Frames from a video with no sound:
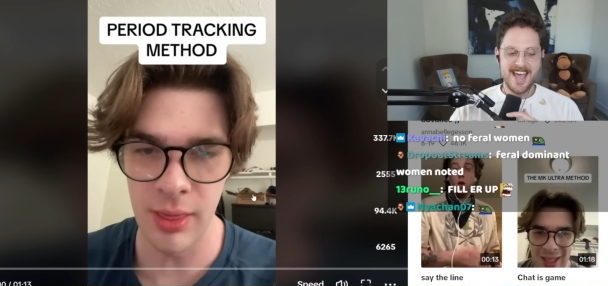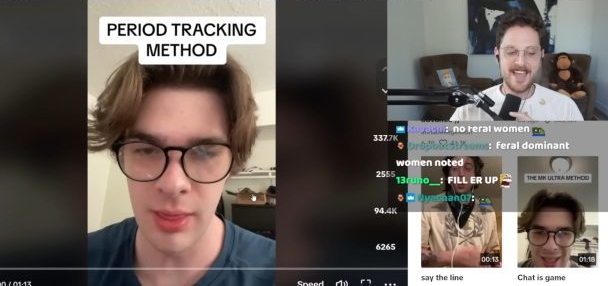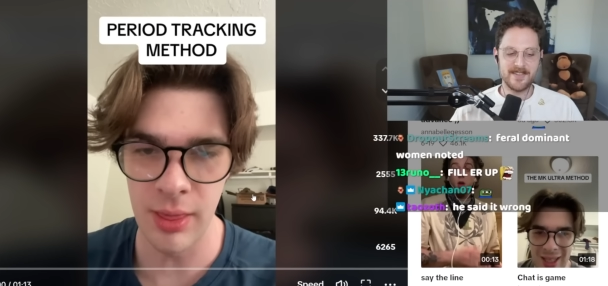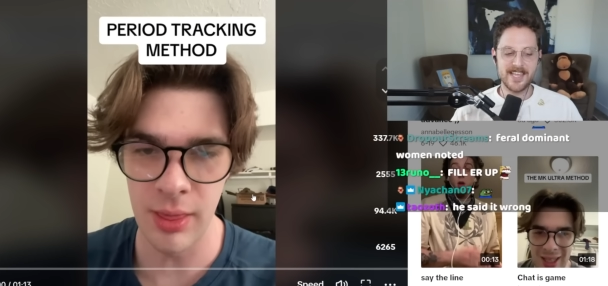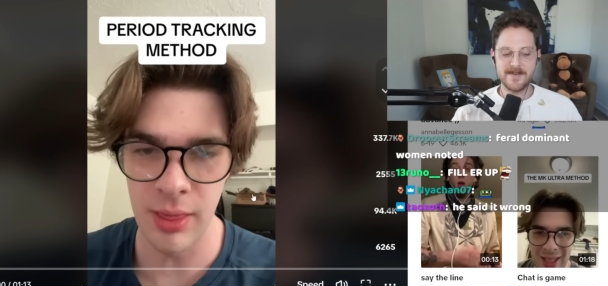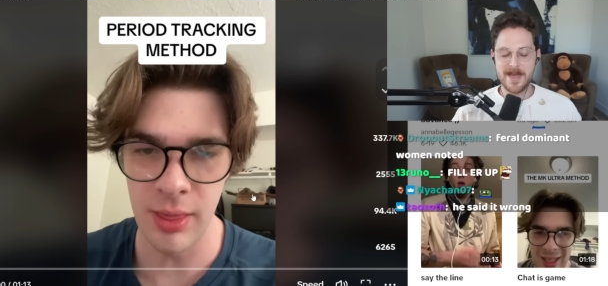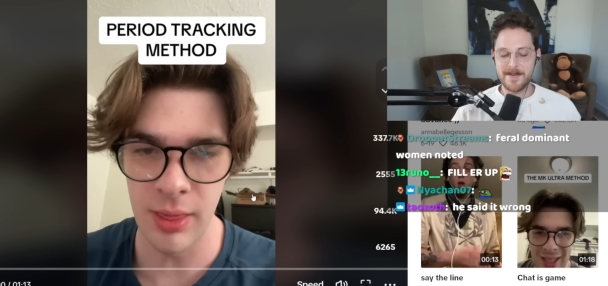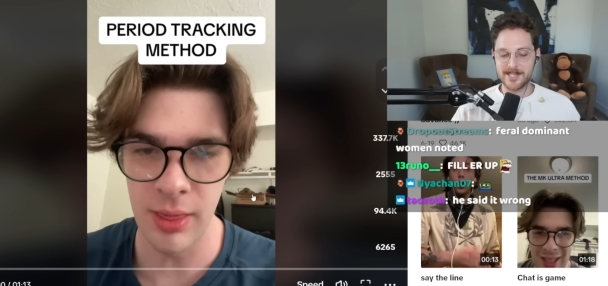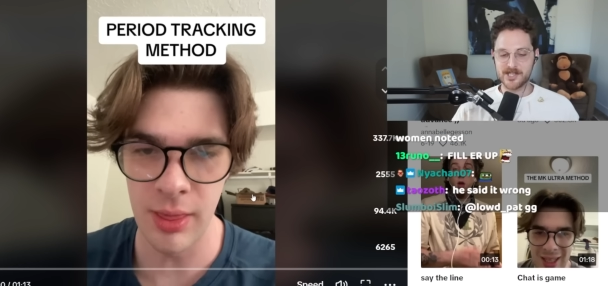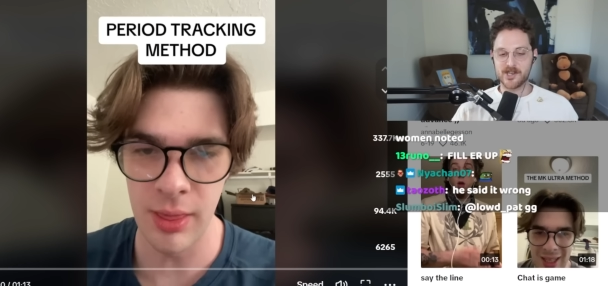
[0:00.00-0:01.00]
Speaker 1: it, like
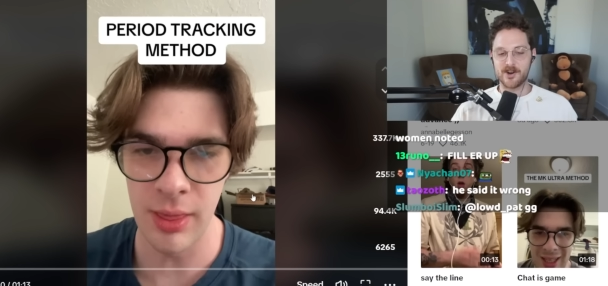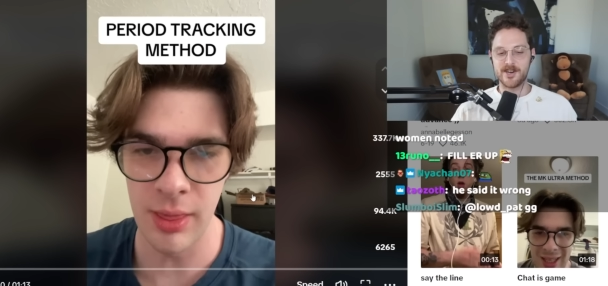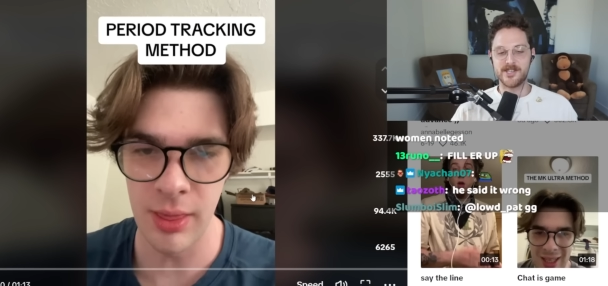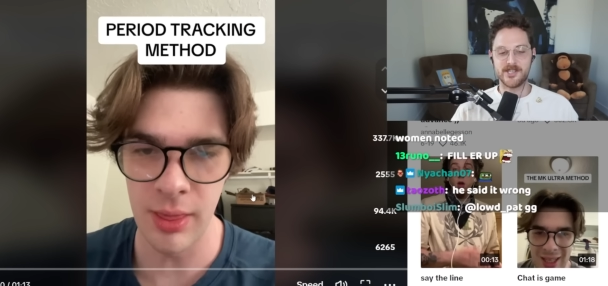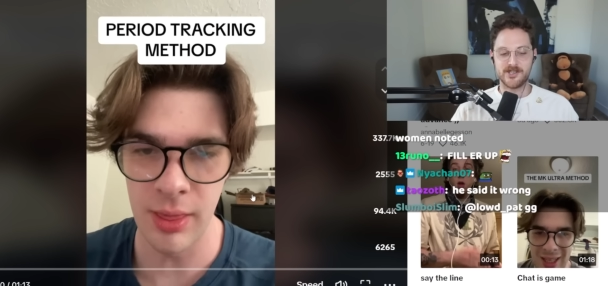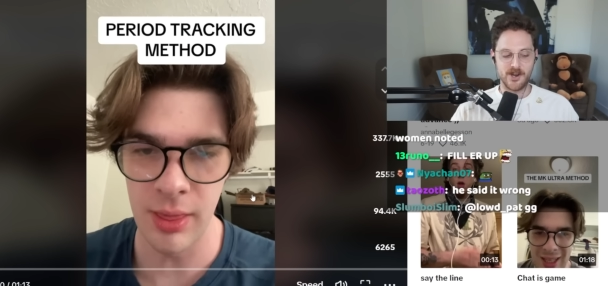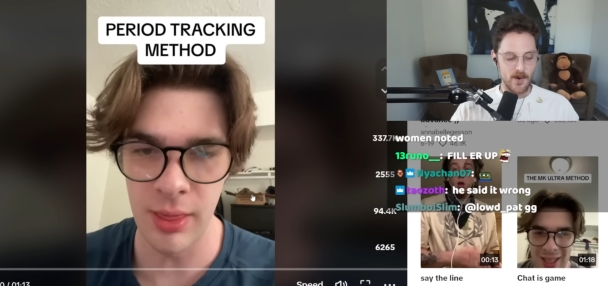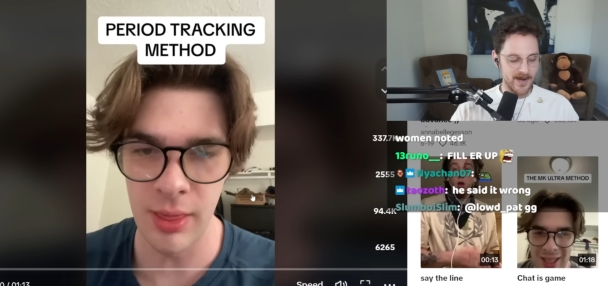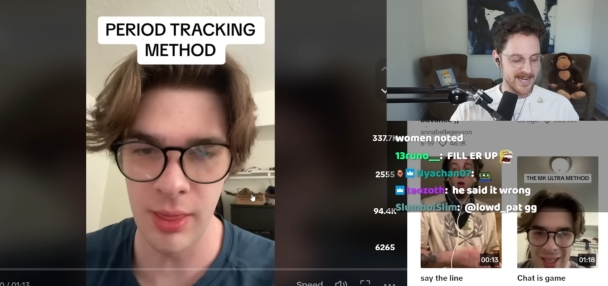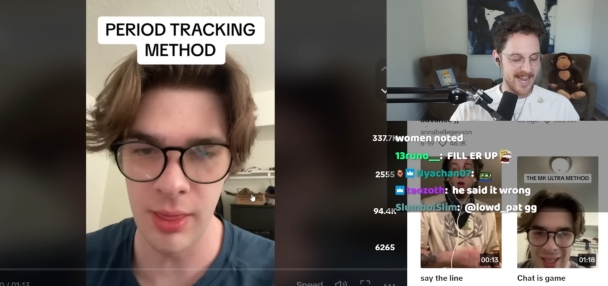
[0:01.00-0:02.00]
maybe it started as a
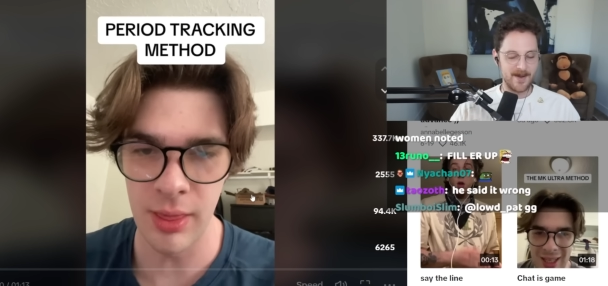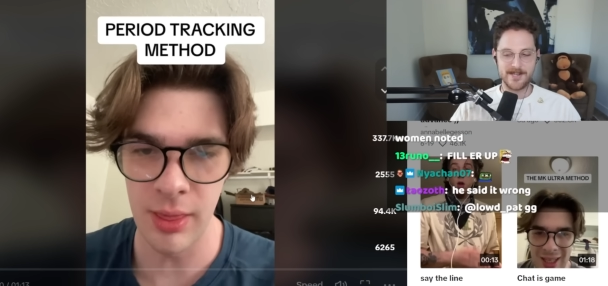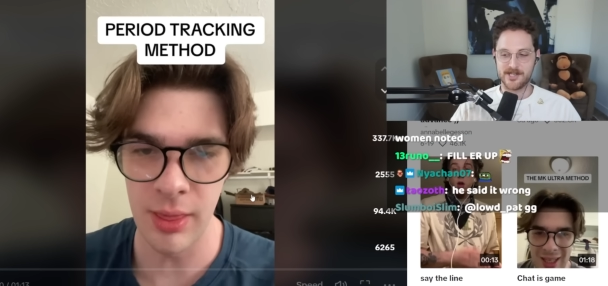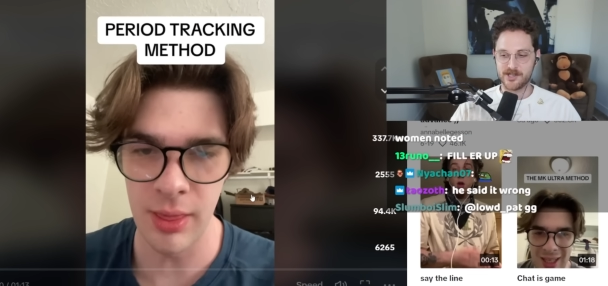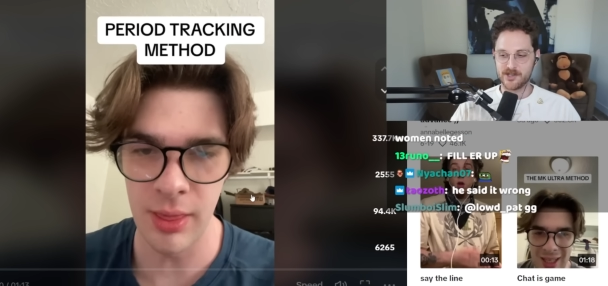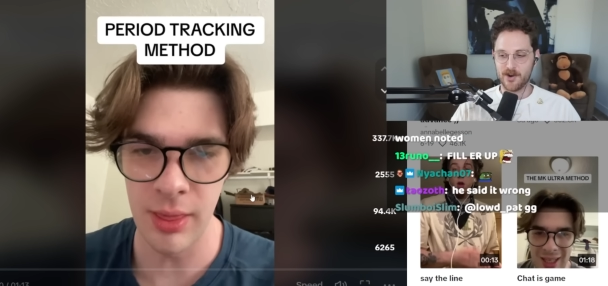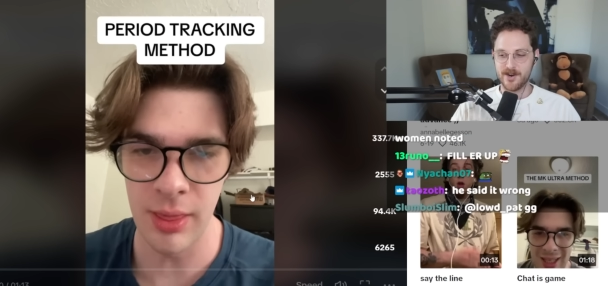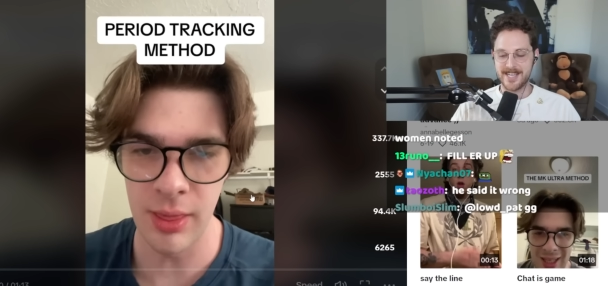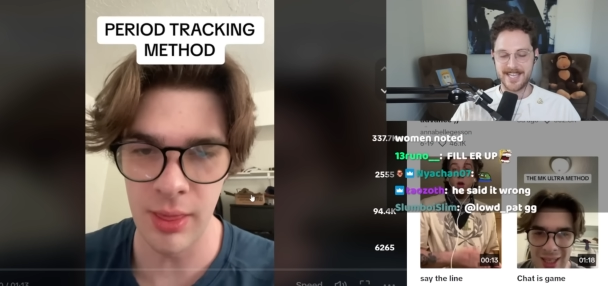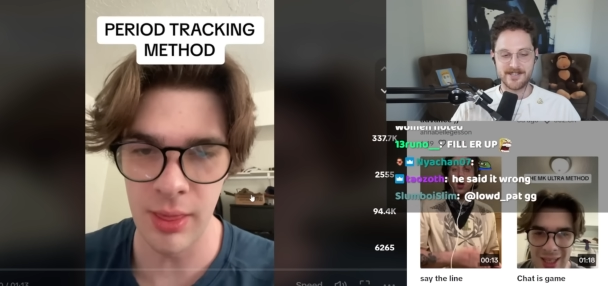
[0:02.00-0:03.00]
joke, and now he's just
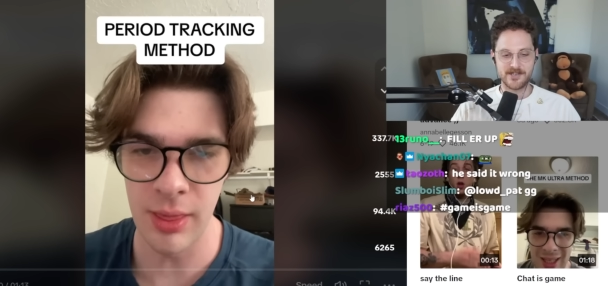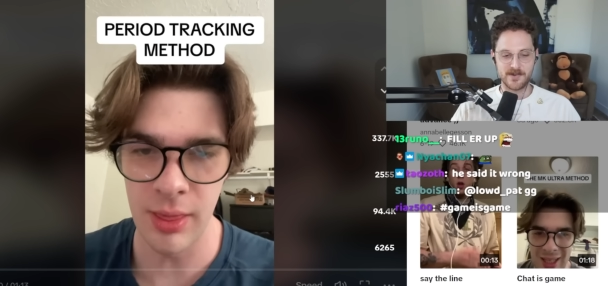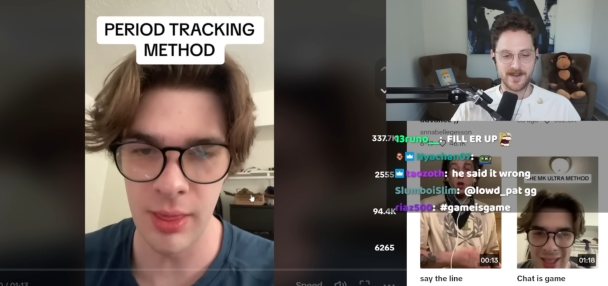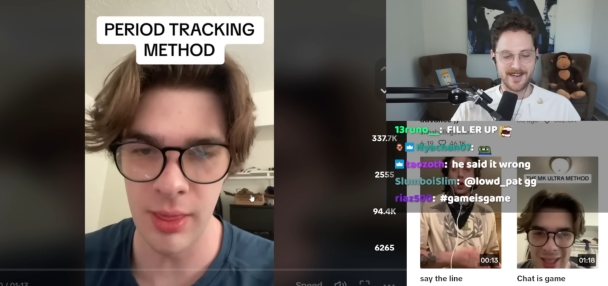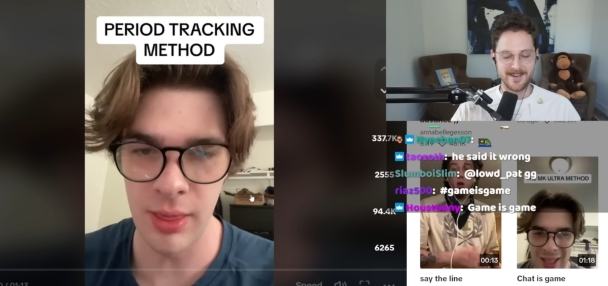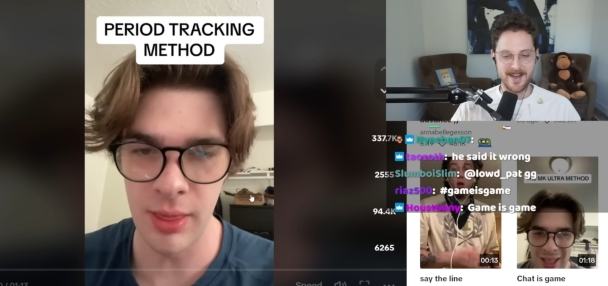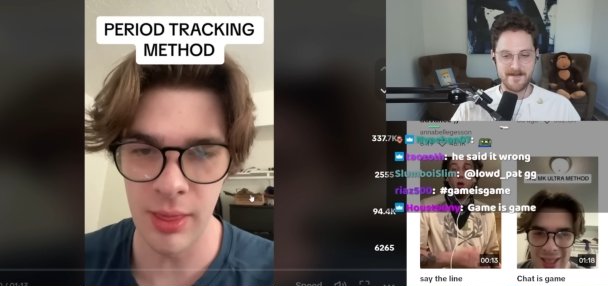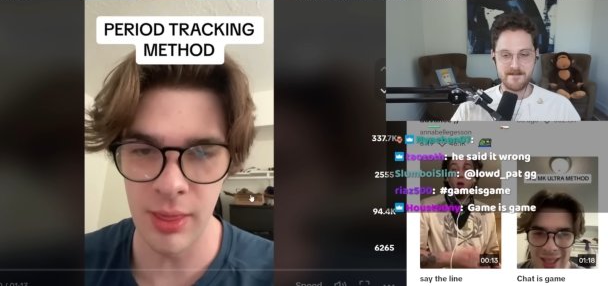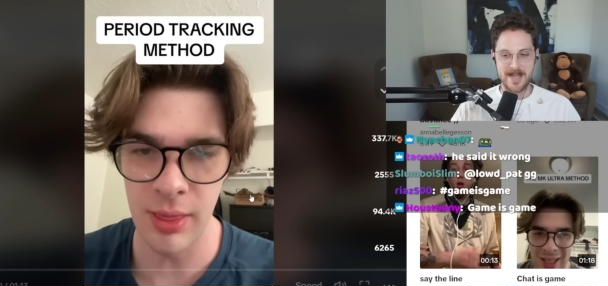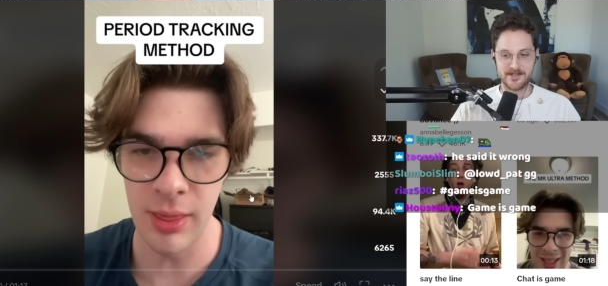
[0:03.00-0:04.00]
turning into a,
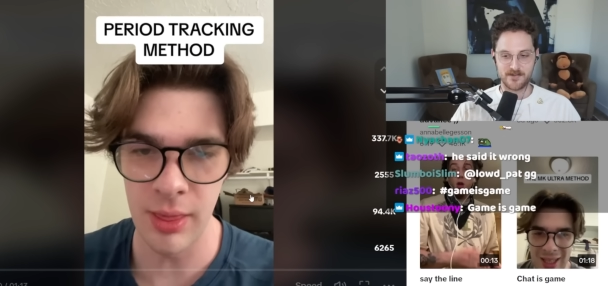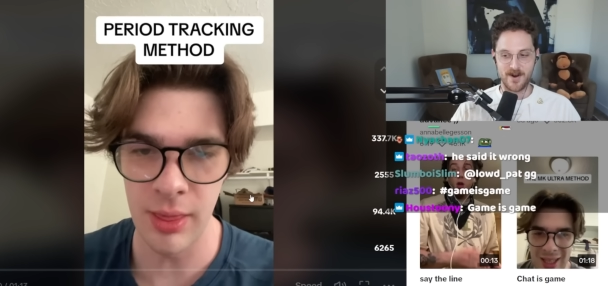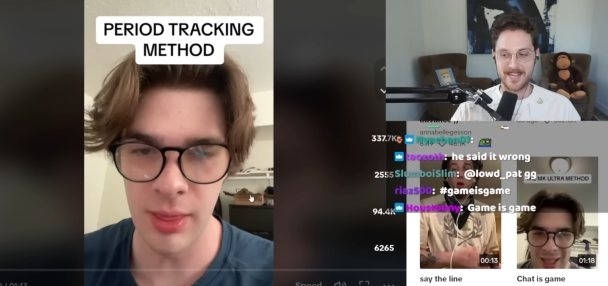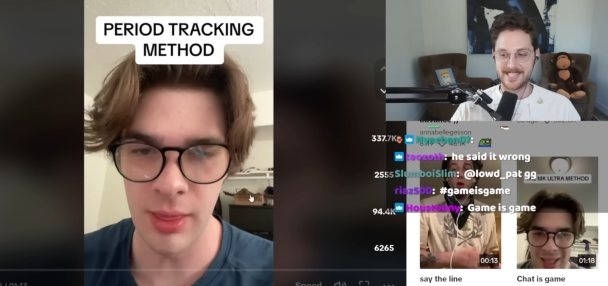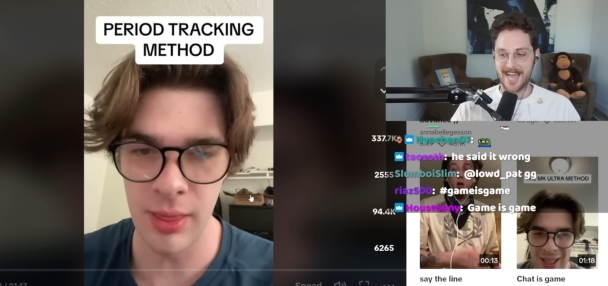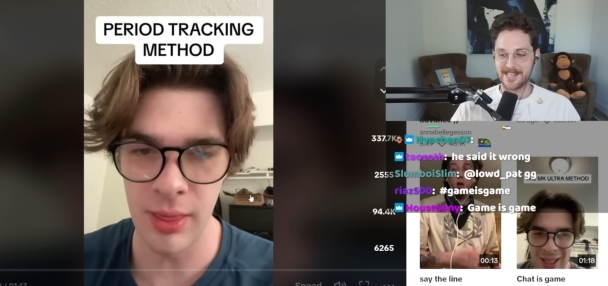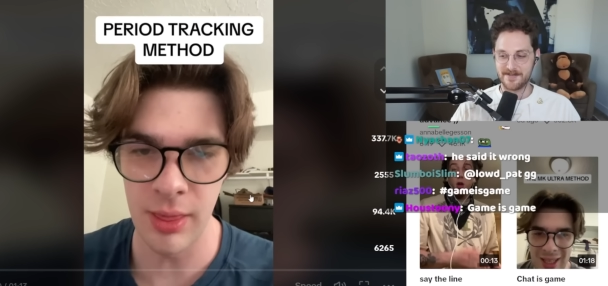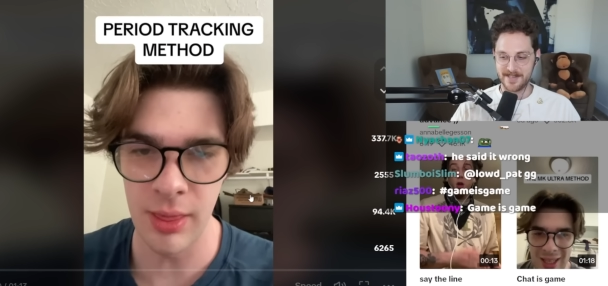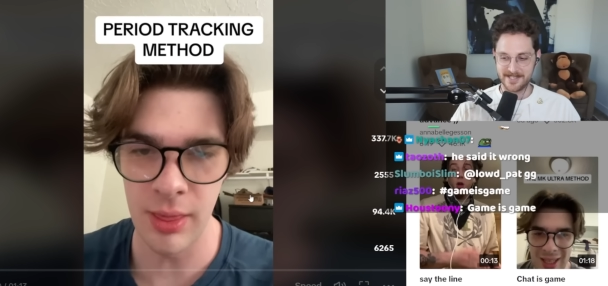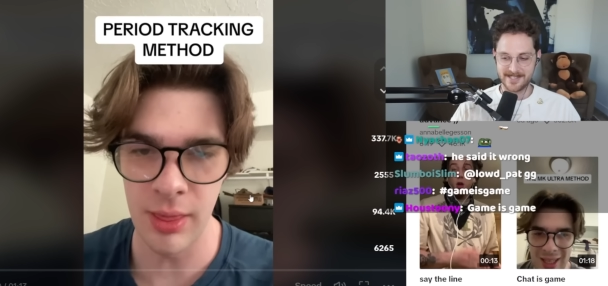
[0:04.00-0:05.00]
a men's rights
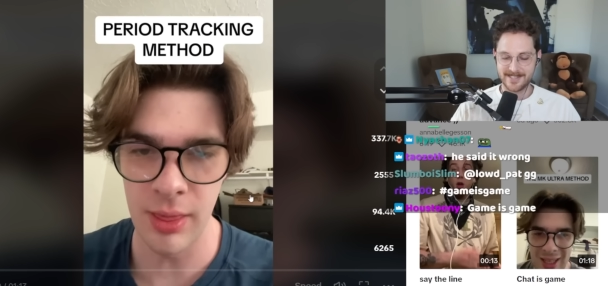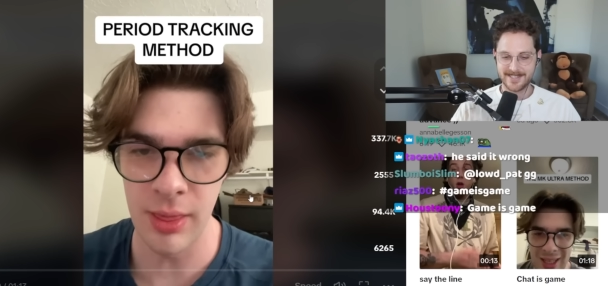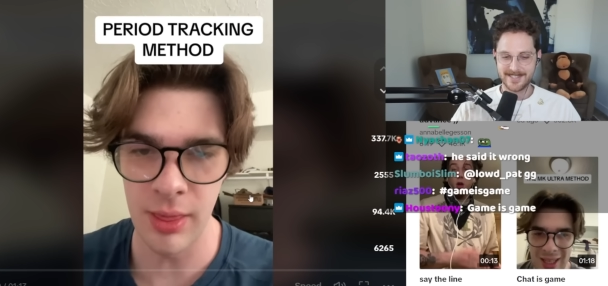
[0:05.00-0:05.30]
activist.